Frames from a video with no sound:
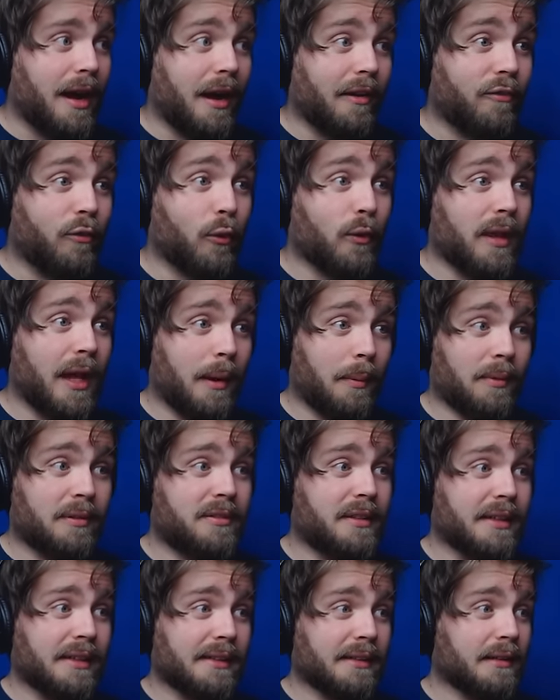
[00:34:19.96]
I thought that
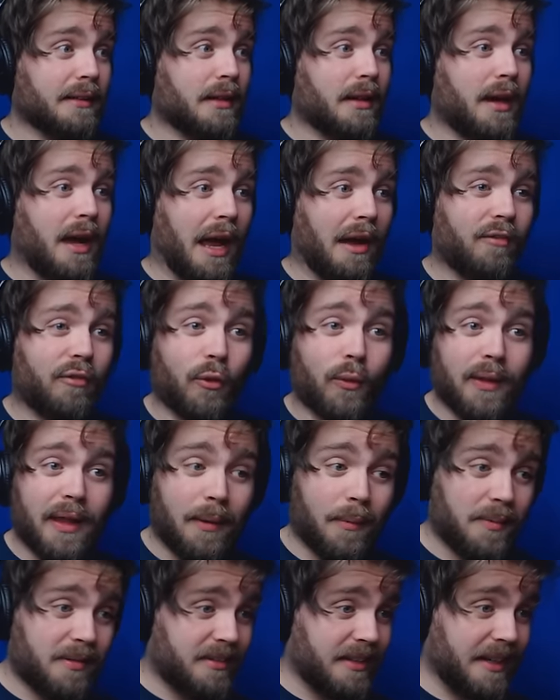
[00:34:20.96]
was it. I thought
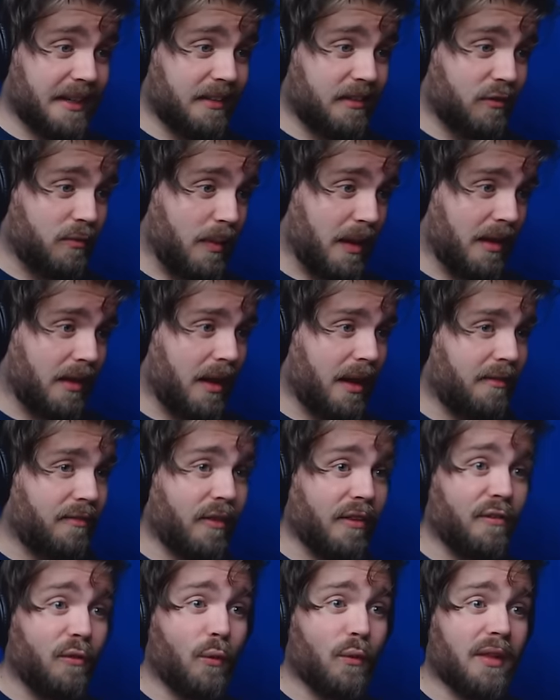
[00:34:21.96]
that was the end of my
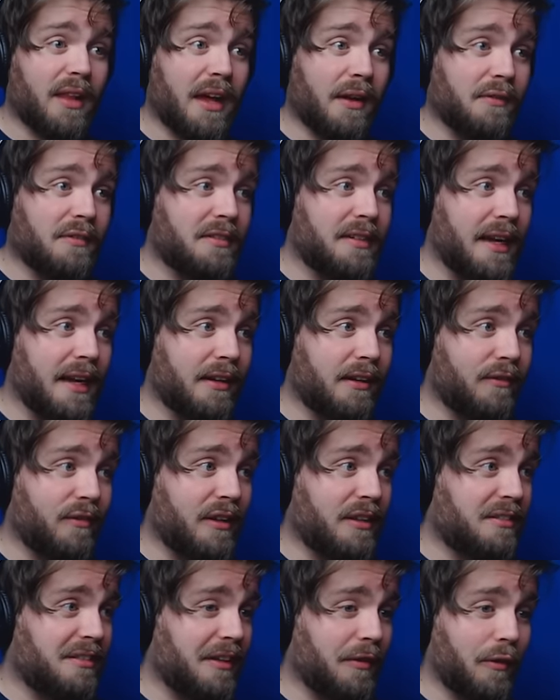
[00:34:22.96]
life. I thought that was the end of
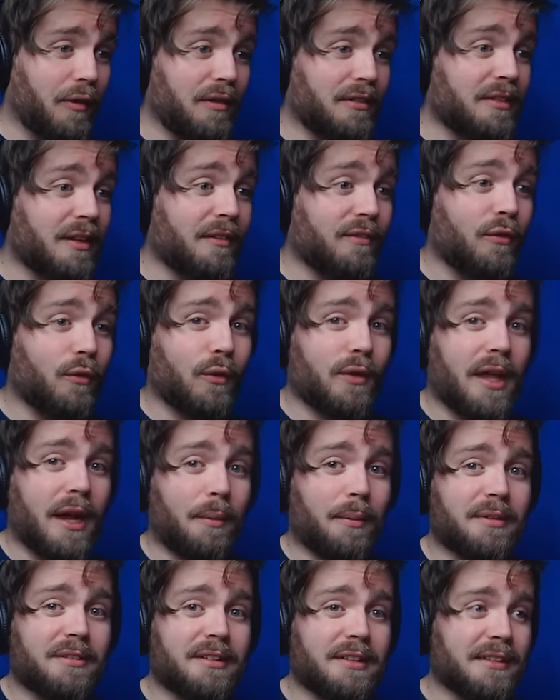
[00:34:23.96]
this series. I thought
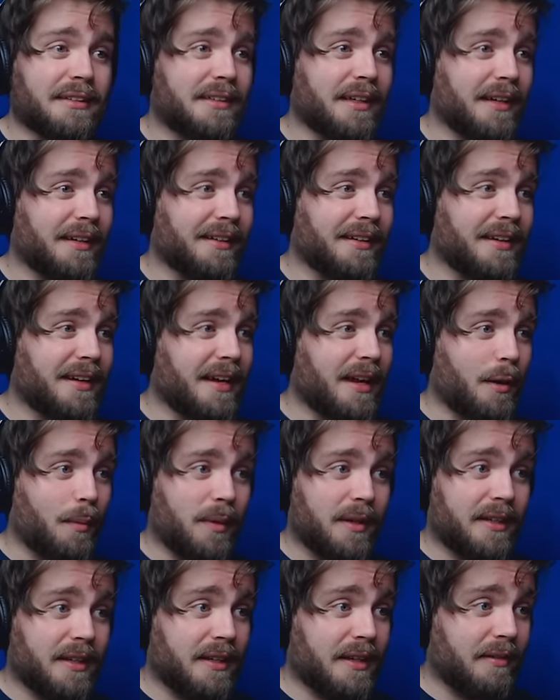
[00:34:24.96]
that was it done.
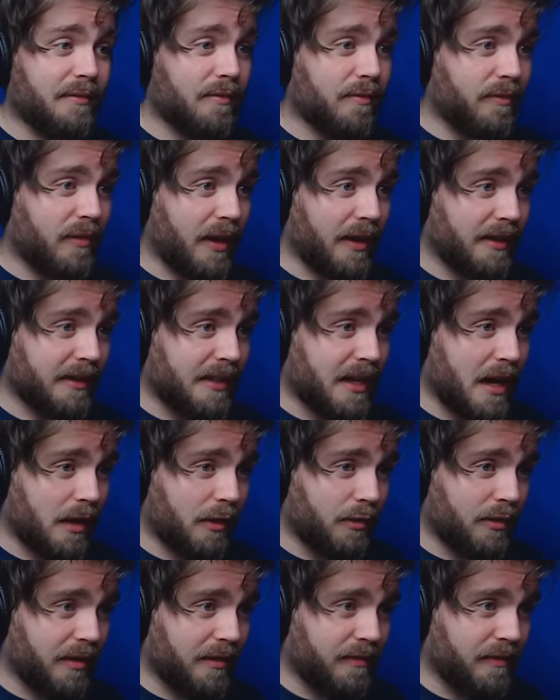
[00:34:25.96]
We didn't even find a
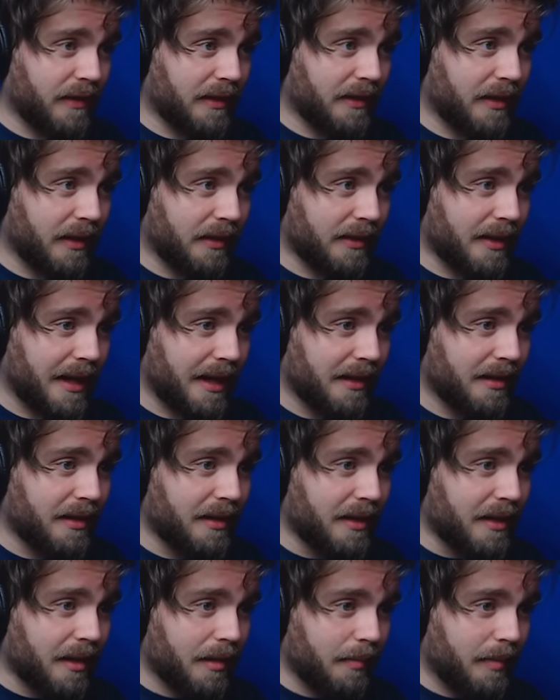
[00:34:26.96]
gun or anything like that.
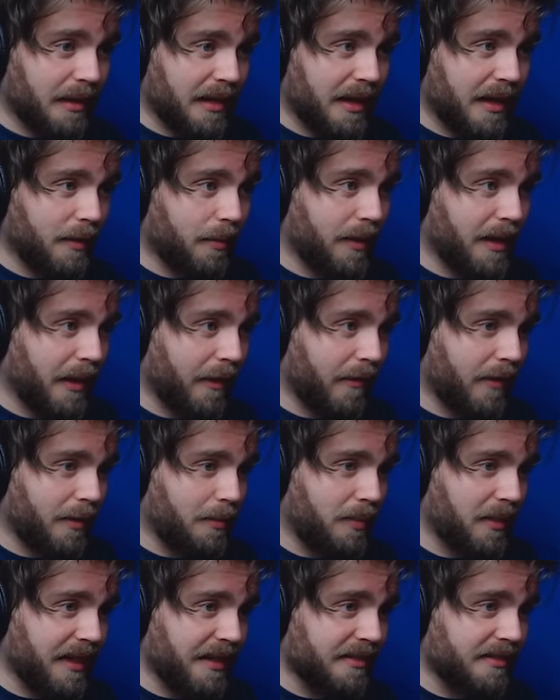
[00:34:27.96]
But here we are in
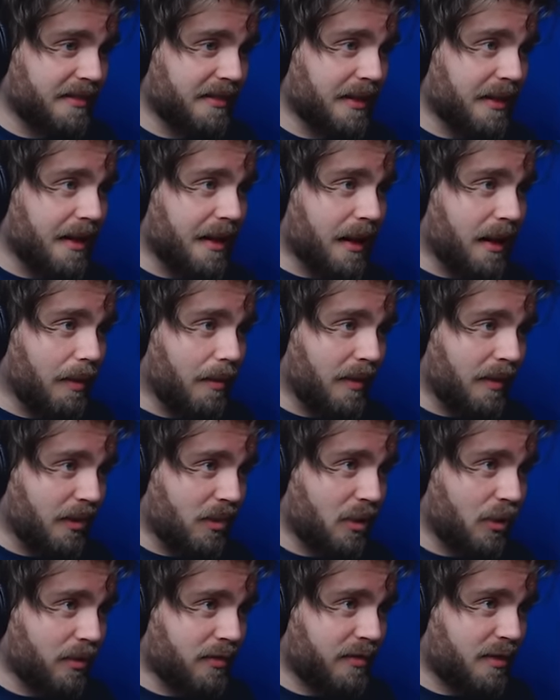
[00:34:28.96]
a place.
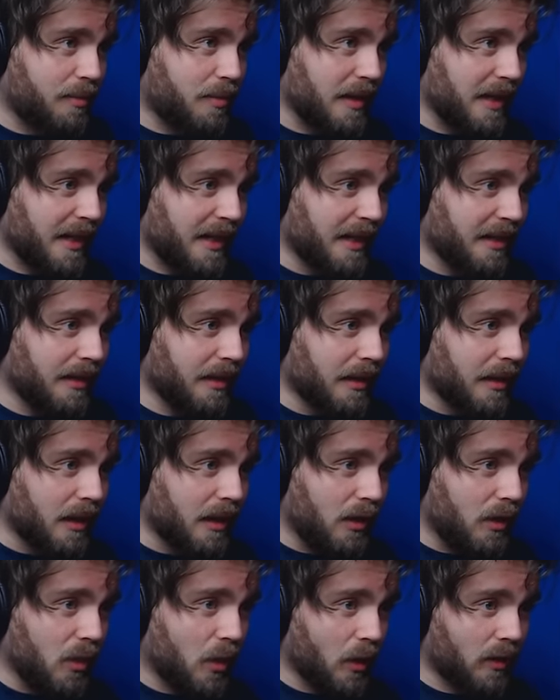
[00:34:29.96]
It looks to be
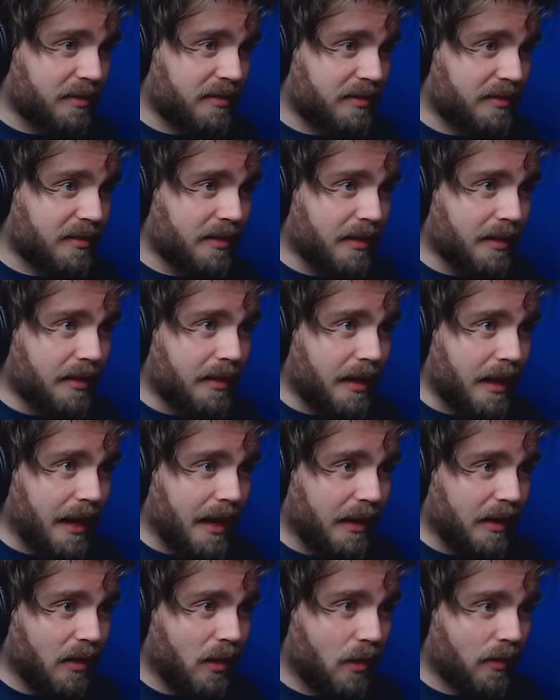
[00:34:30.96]
lots
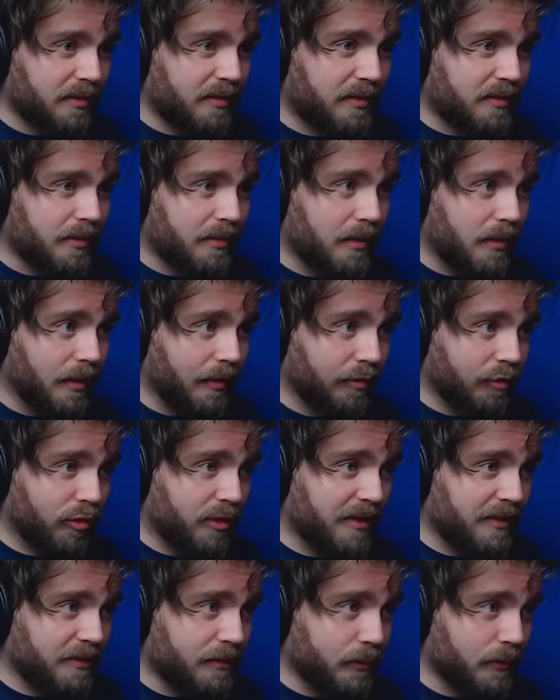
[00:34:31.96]
and lots of
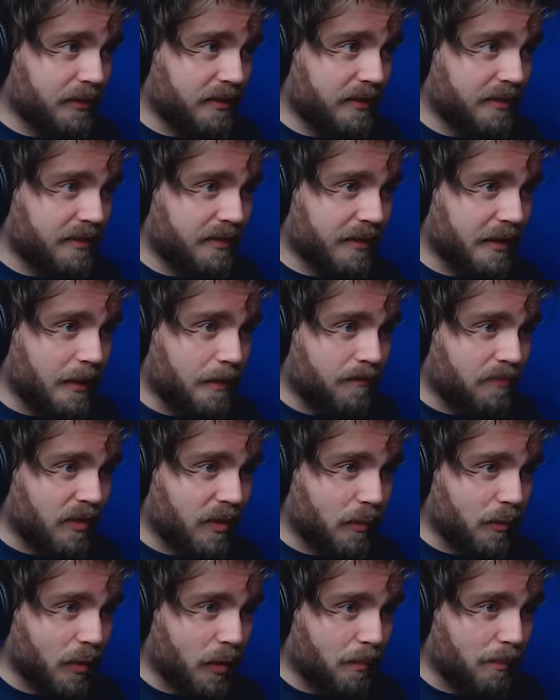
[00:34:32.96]
resources.
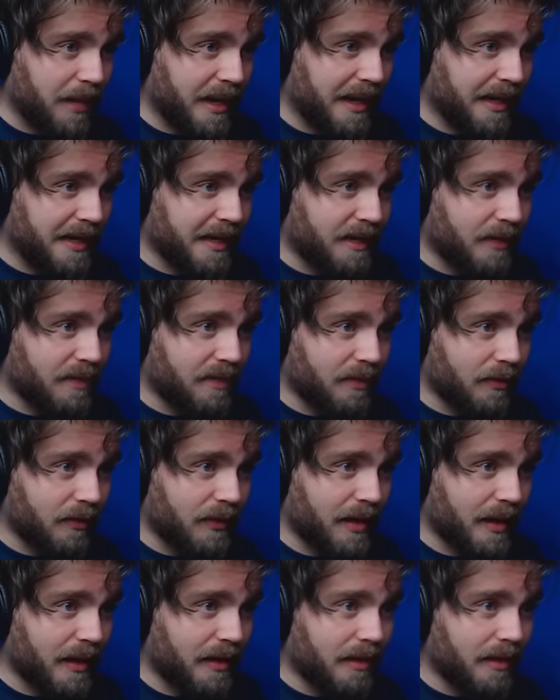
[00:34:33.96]
You've got painkillers
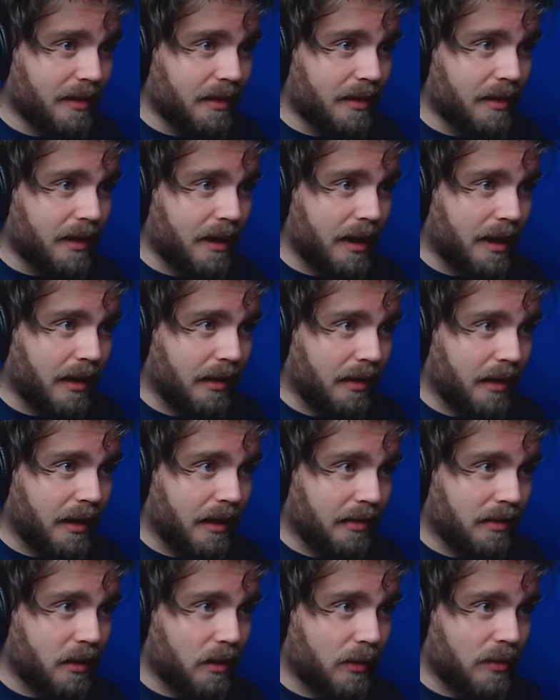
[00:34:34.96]
on there,
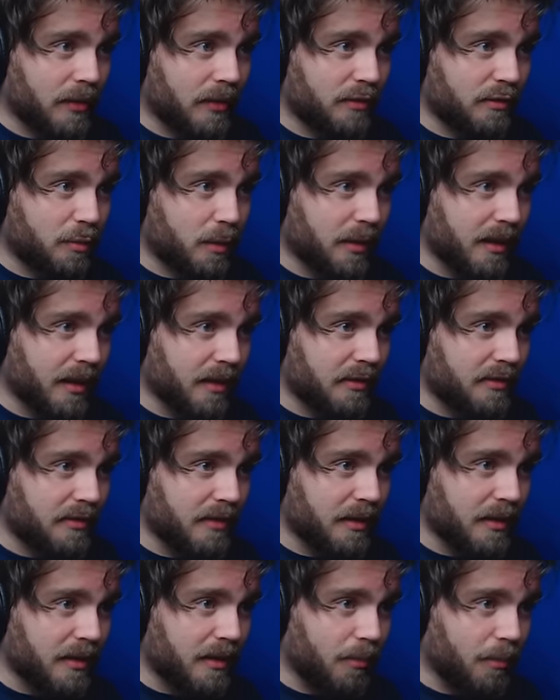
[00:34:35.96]
and God knows what
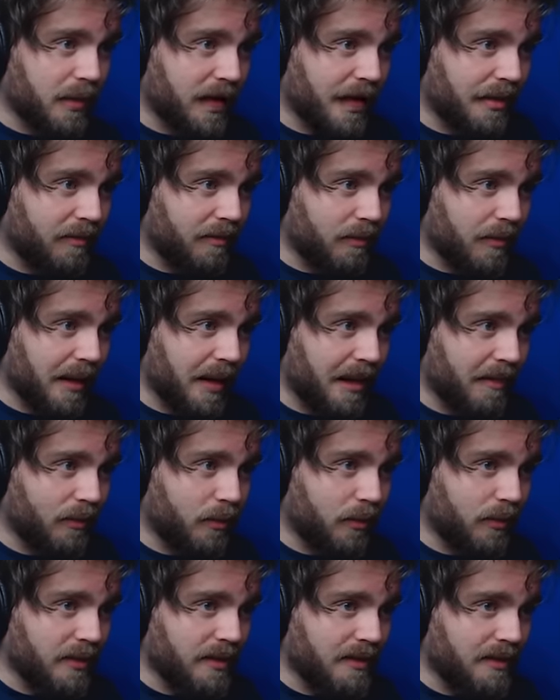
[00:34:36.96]
else. We
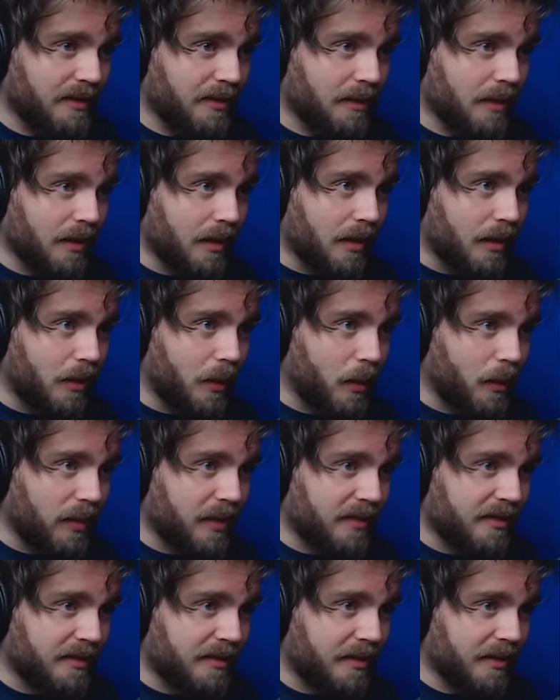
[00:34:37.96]
have all these,
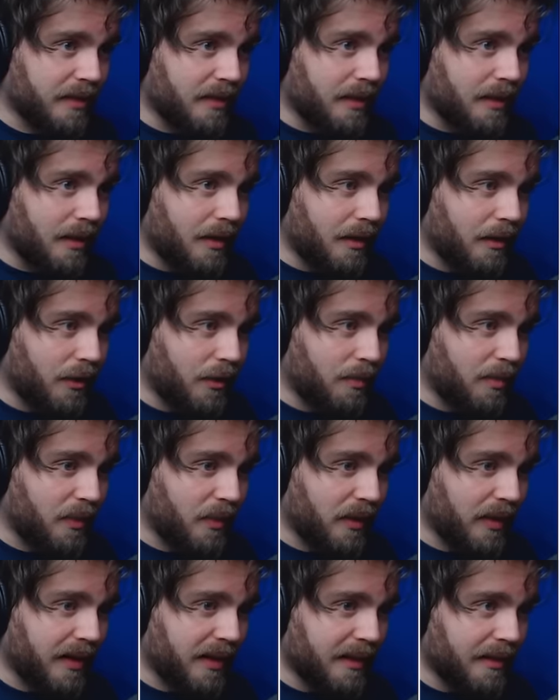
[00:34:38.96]
oh
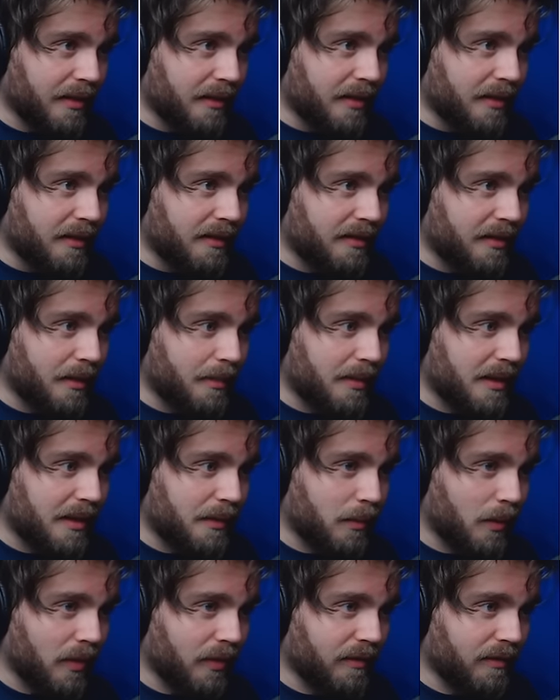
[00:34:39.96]
boy, so
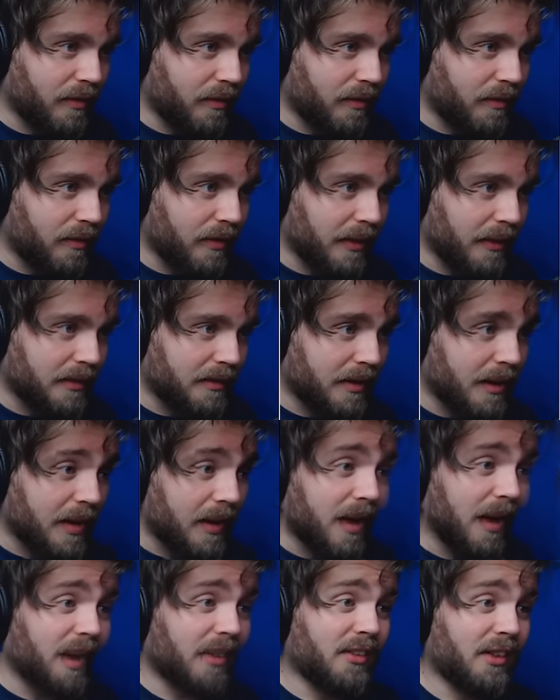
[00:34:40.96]
many wonderful things.
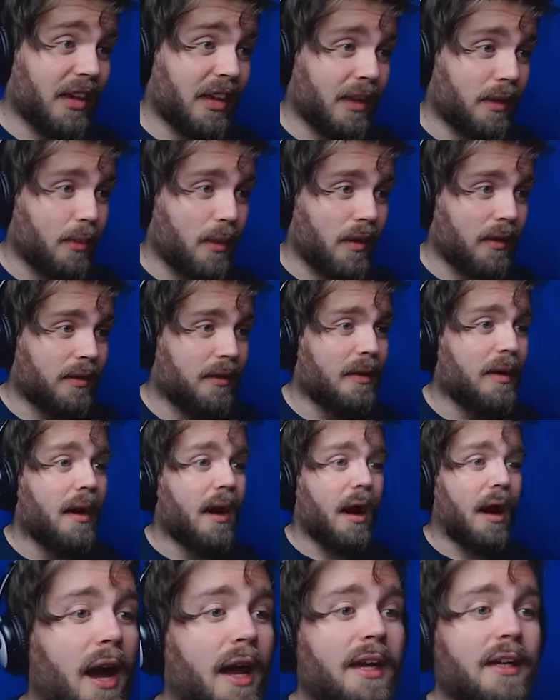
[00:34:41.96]
I tell you what,
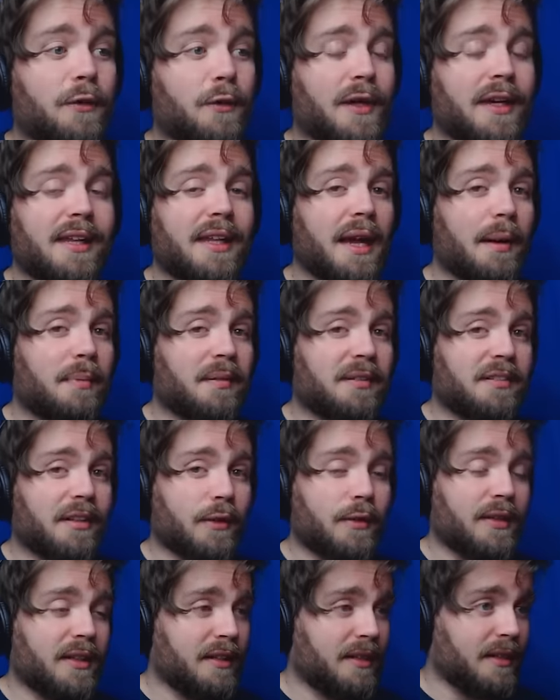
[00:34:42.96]
I'm gonna end the
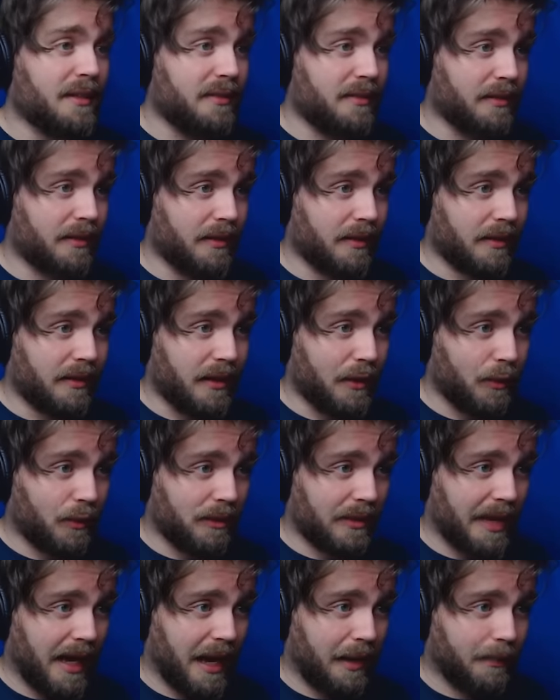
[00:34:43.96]
episode in this
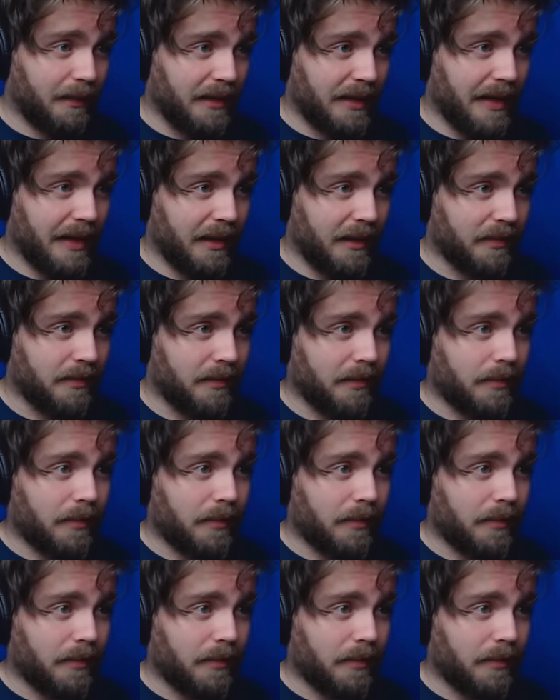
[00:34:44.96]
little cabin here.